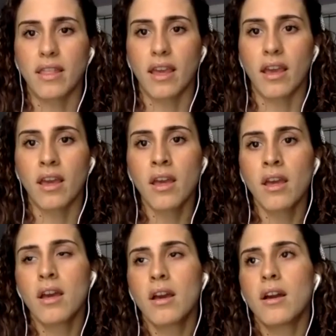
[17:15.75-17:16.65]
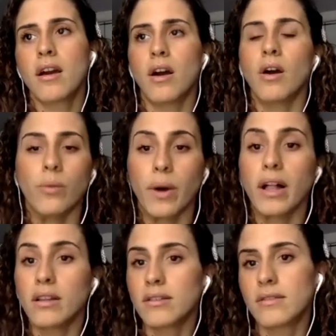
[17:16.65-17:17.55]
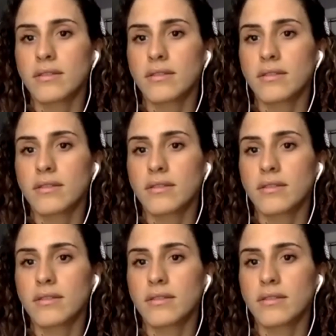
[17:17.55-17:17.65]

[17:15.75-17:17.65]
think, oh, well,